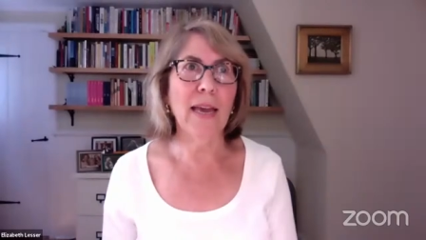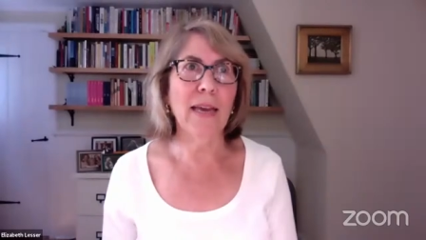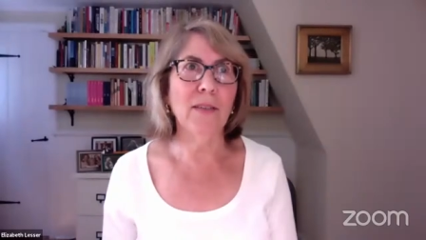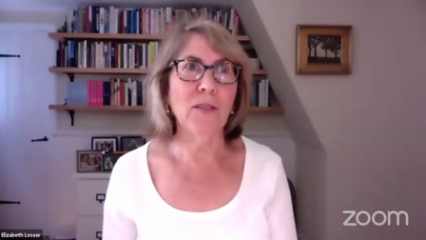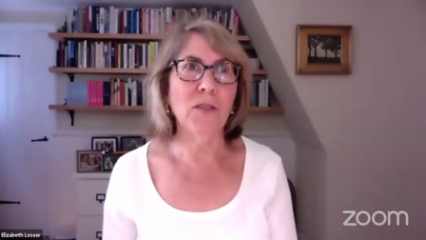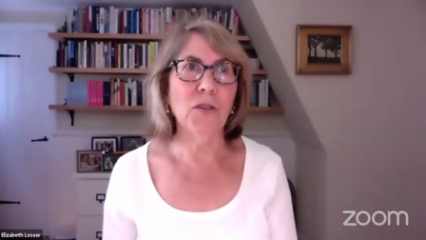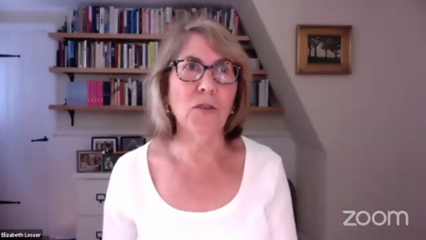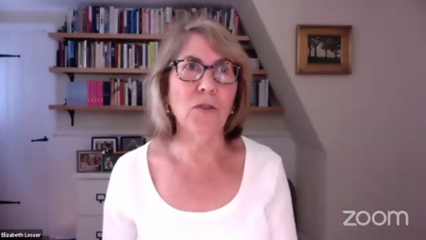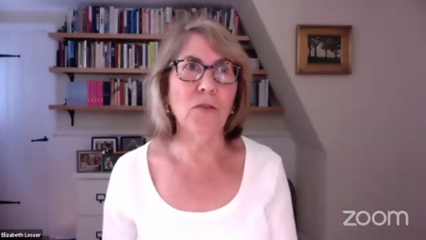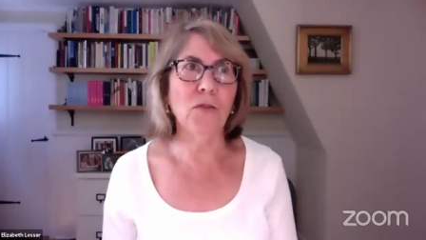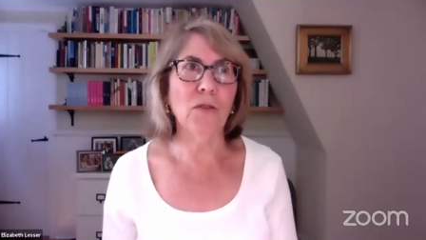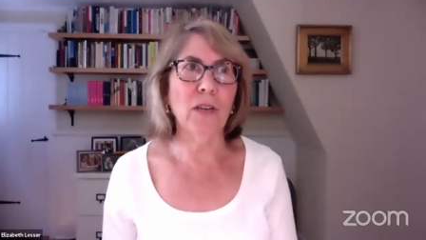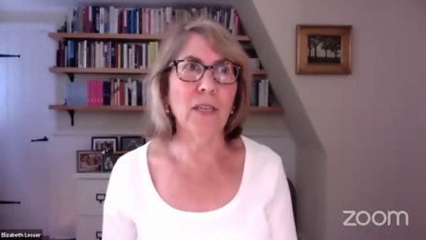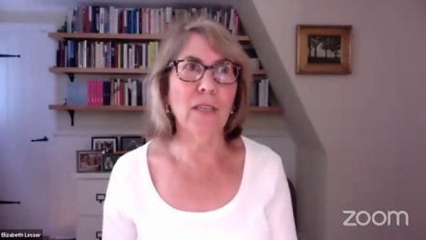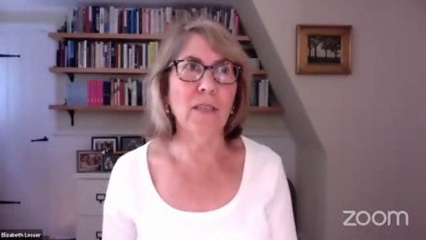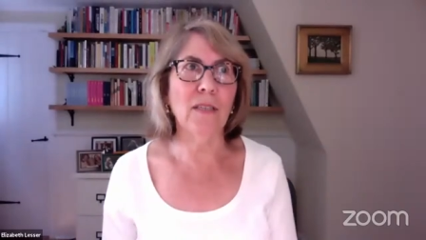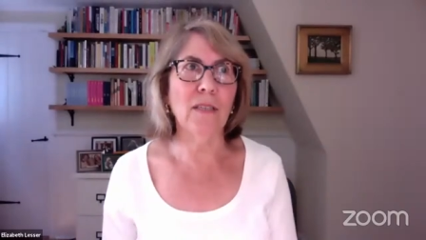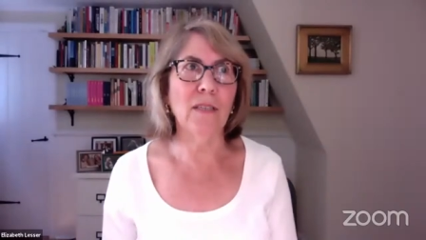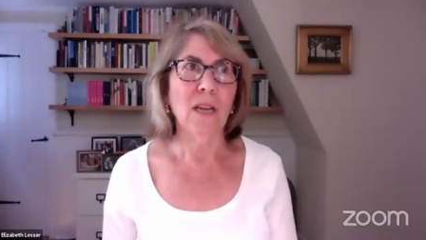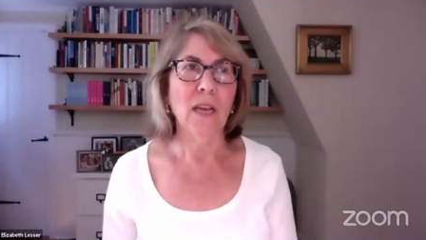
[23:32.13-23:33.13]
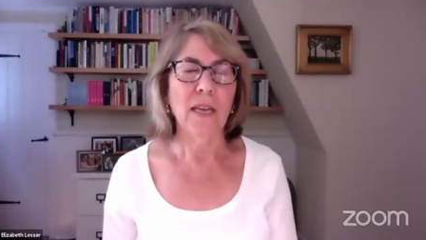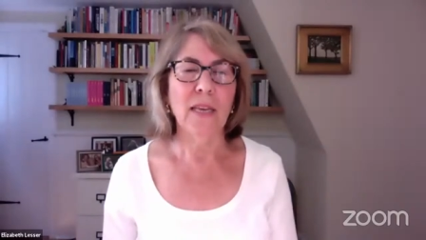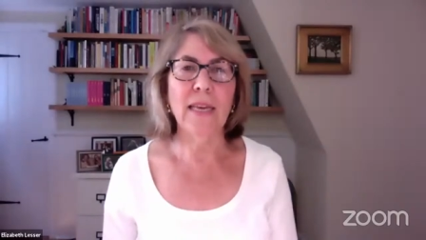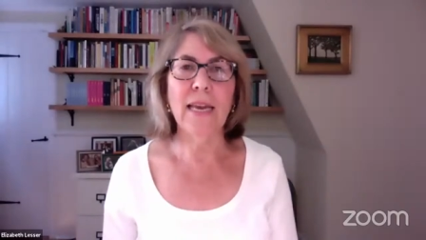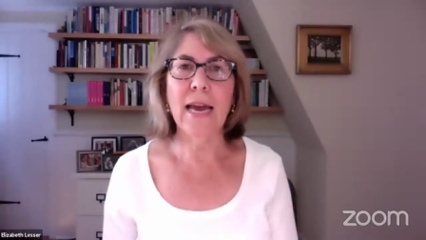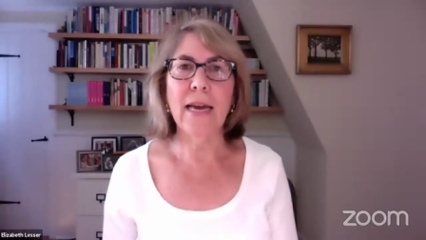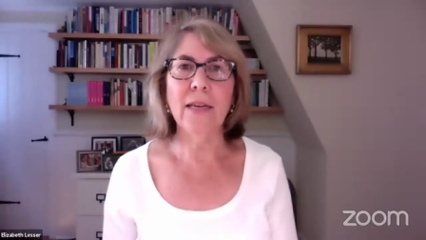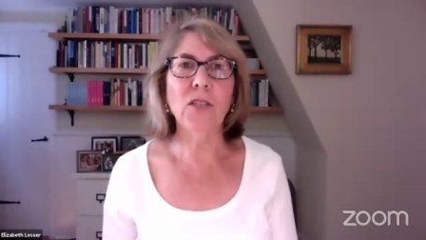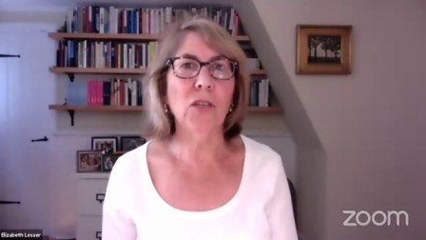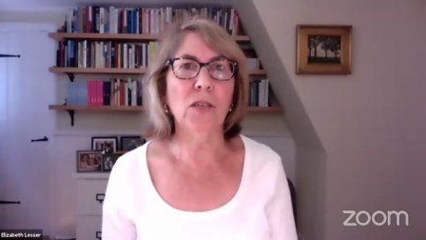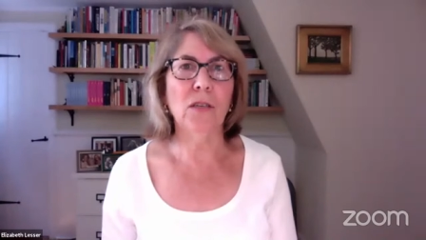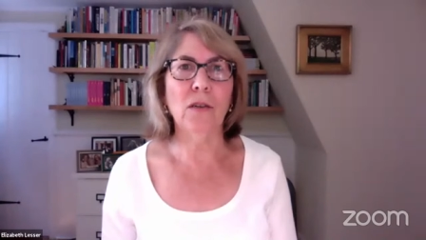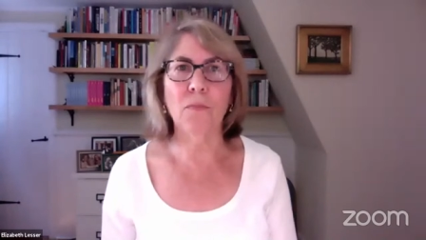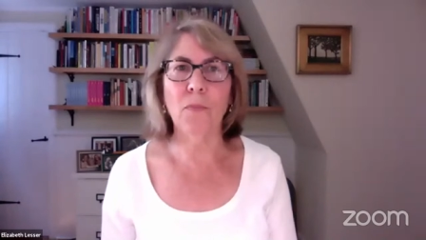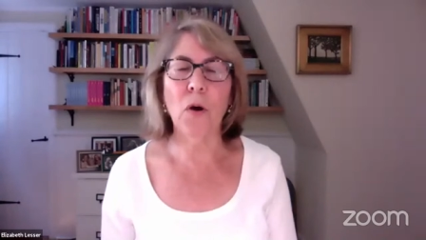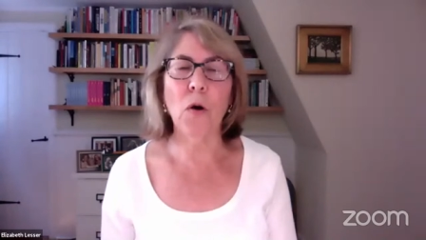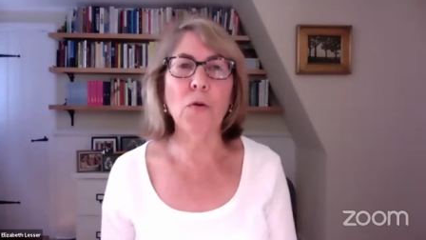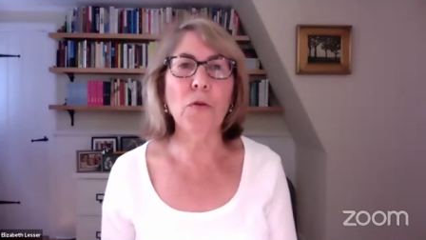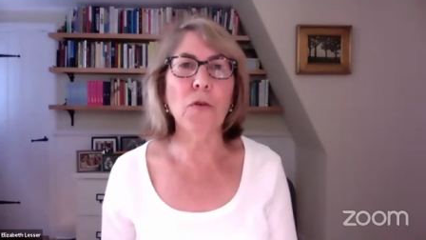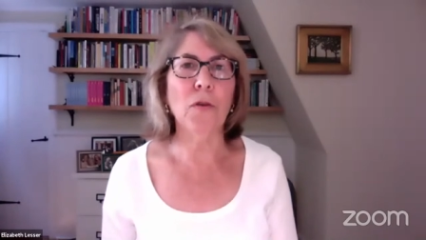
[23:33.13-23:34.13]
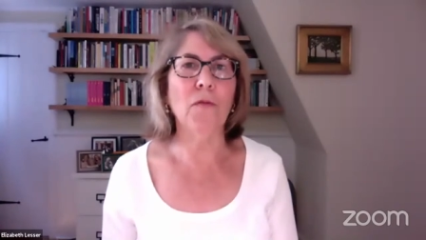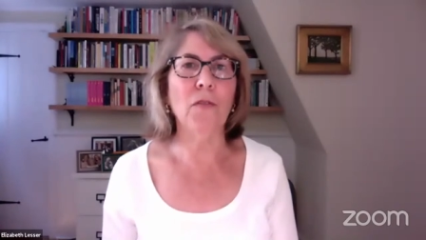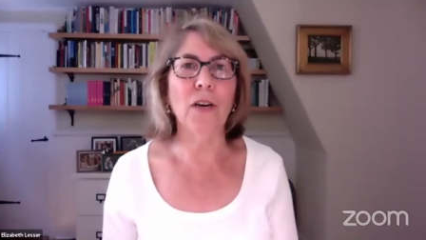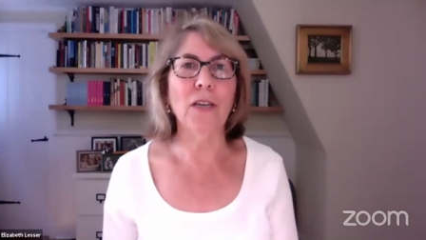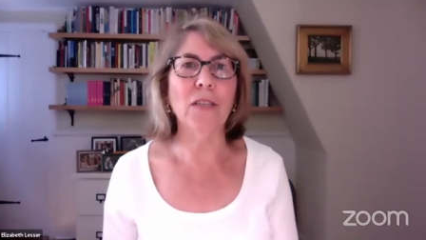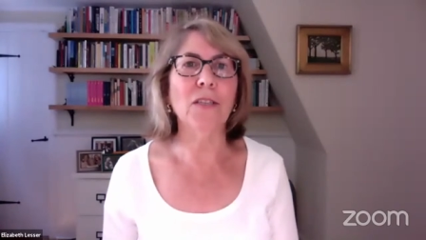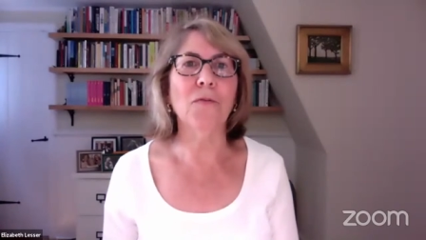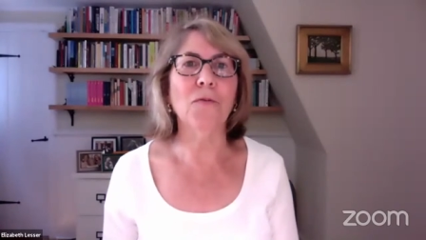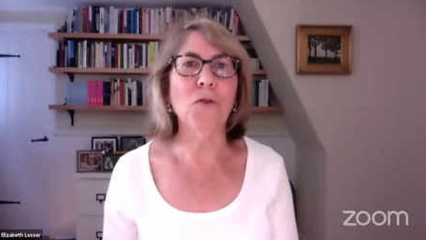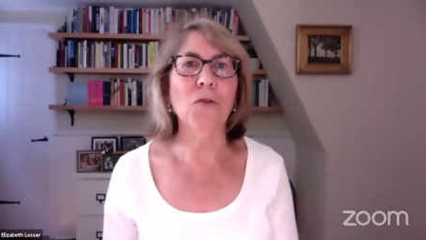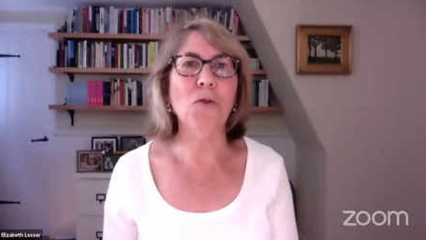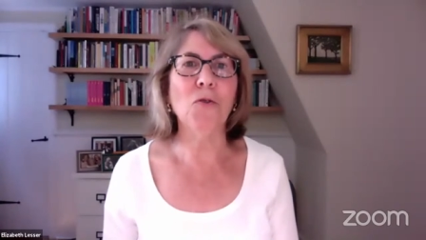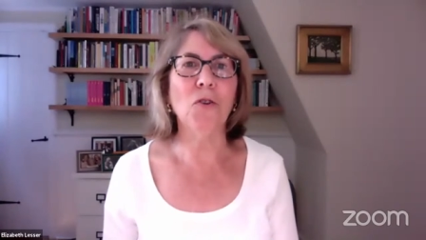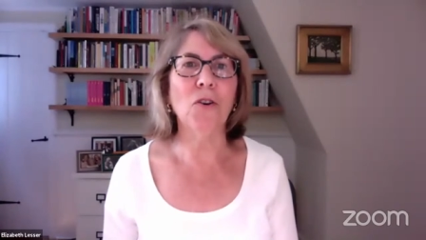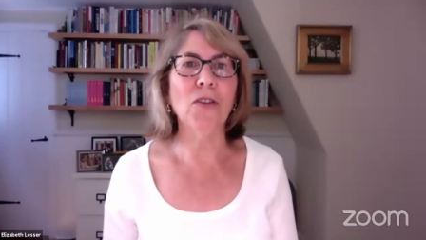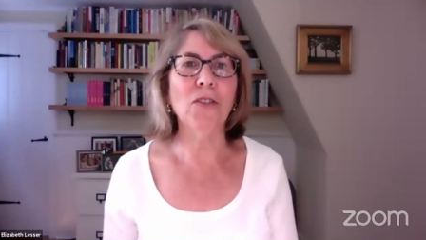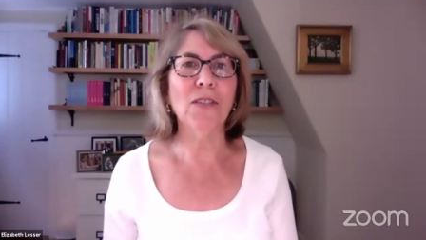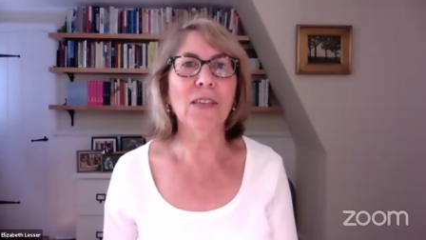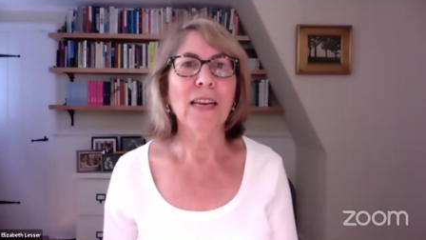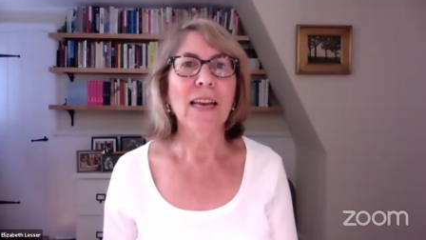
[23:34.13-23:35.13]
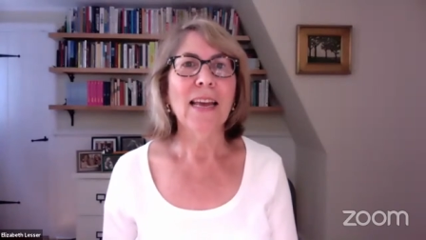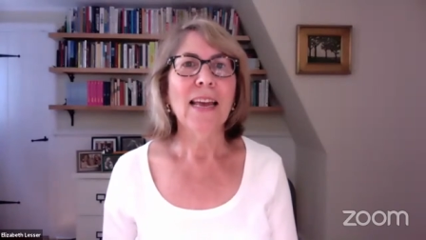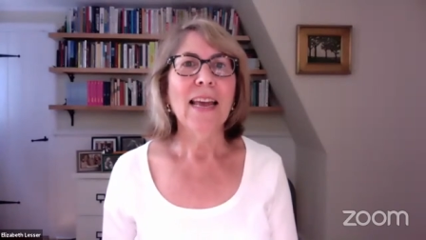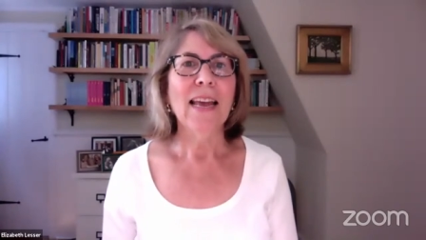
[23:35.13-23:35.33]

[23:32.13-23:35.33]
answer is yes to both of us, of course.